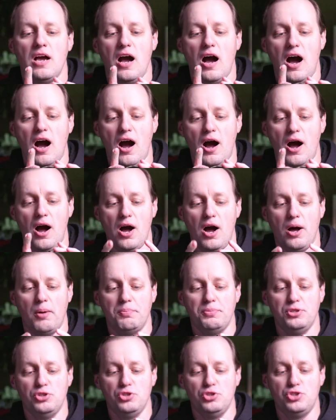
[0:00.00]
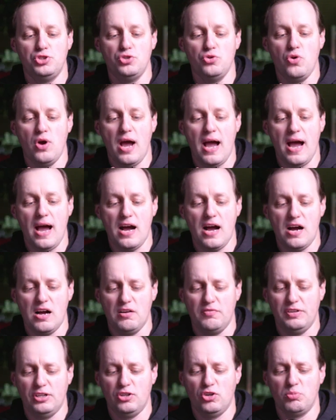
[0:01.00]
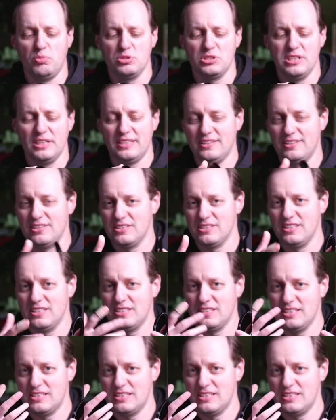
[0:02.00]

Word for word: Uh, you do have it almost like it doesn't.